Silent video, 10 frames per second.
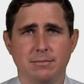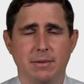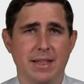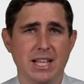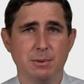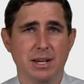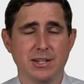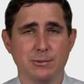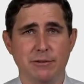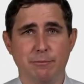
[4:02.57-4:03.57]
That's because
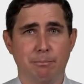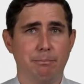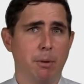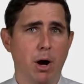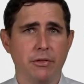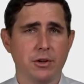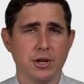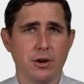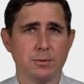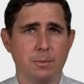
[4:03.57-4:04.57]
we've bought the
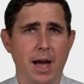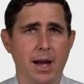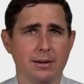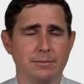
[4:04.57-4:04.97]
shares back.